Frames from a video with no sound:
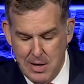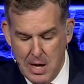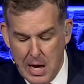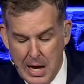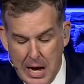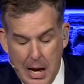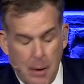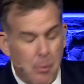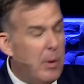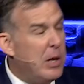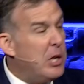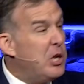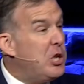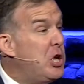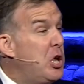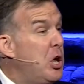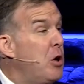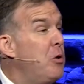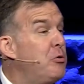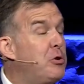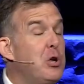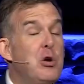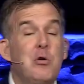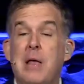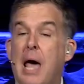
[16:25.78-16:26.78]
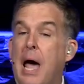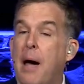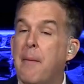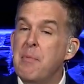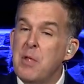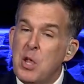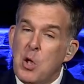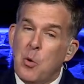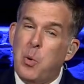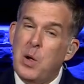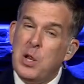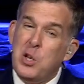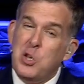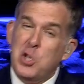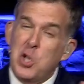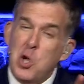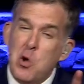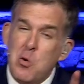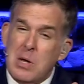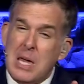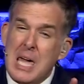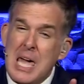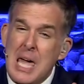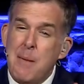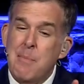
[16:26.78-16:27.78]
And when you do that, when
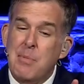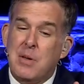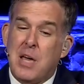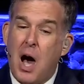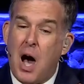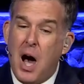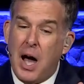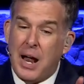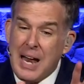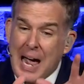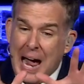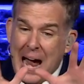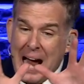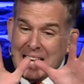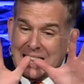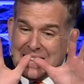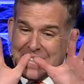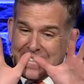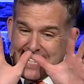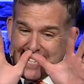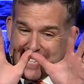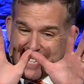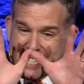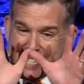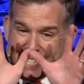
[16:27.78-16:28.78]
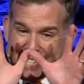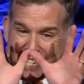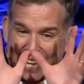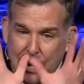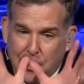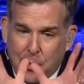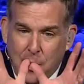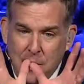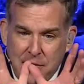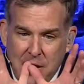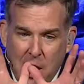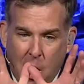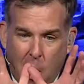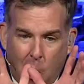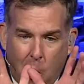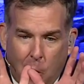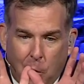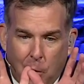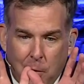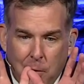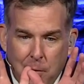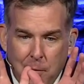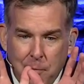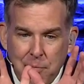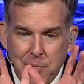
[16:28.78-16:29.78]
you keep God at the center of it
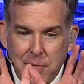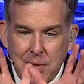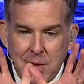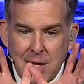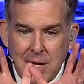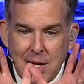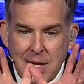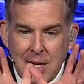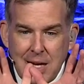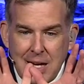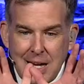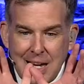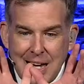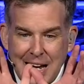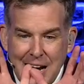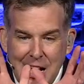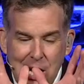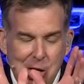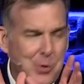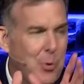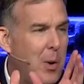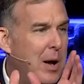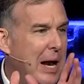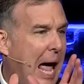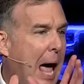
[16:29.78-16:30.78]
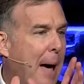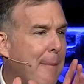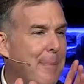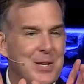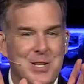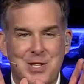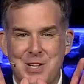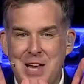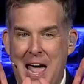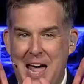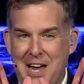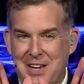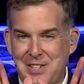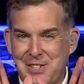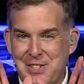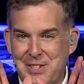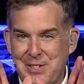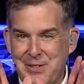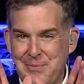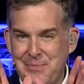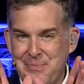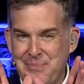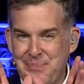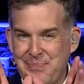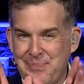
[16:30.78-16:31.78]
all, here's what happens next.
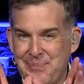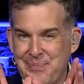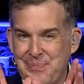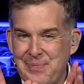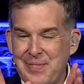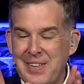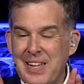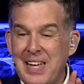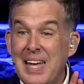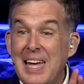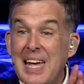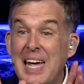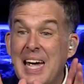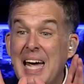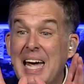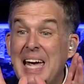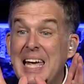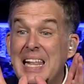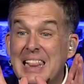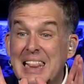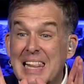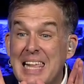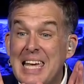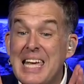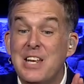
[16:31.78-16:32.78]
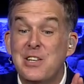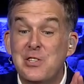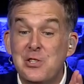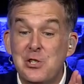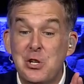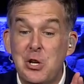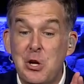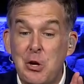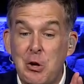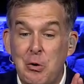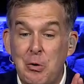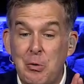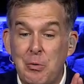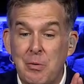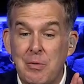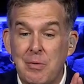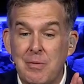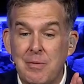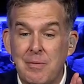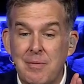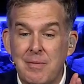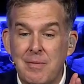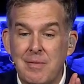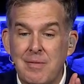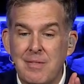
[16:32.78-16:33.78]
He leads you.
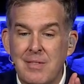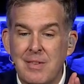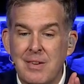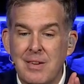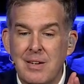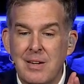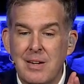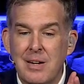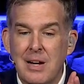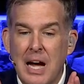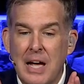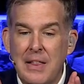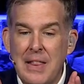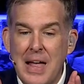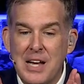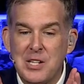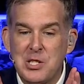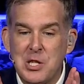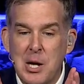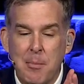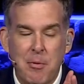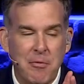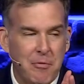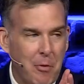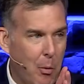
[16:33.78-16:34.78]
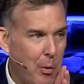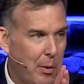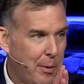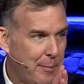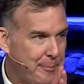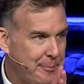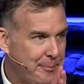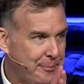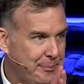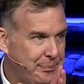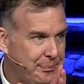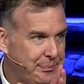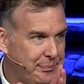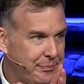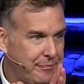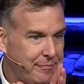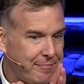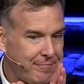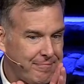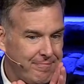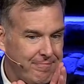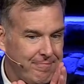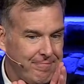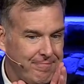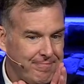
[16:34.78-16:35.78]
And that's number 4.
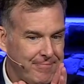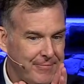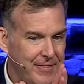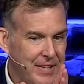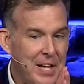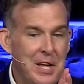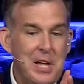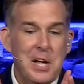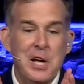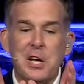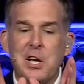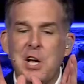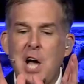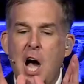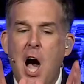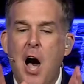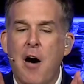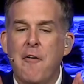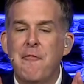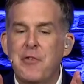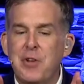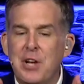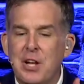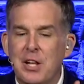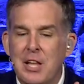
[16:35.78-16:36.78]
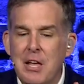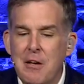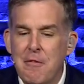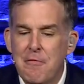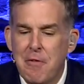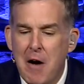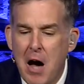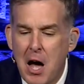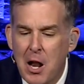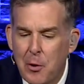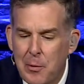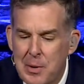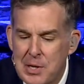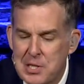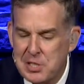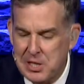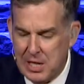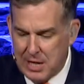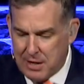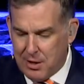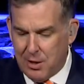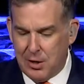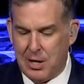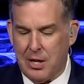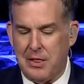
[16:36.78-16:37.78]
Confidently follow his
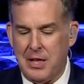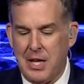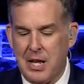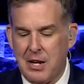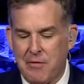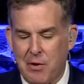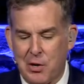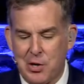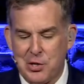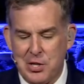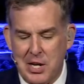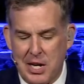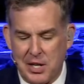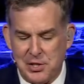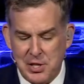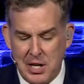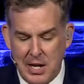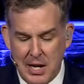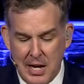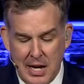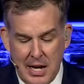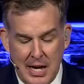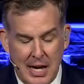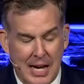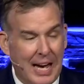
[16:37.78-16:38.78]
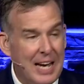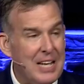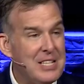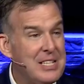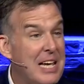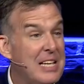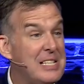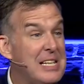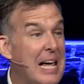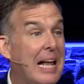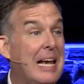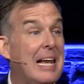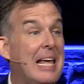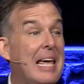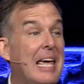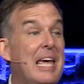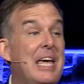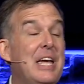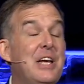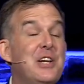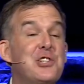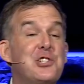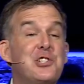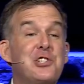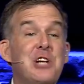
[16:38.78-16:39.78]
lead. Look at the end of verse 6. He says, and
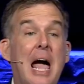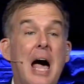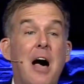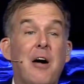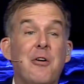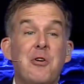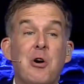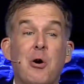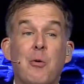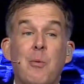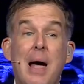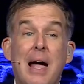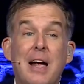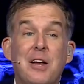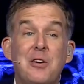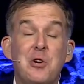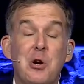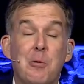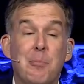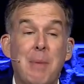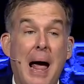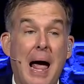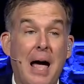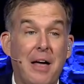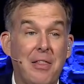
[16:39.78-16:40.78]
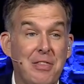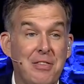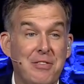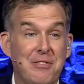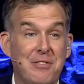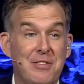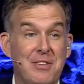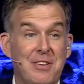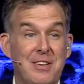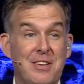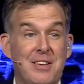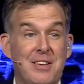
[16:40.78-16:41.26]
he shall direct your paths.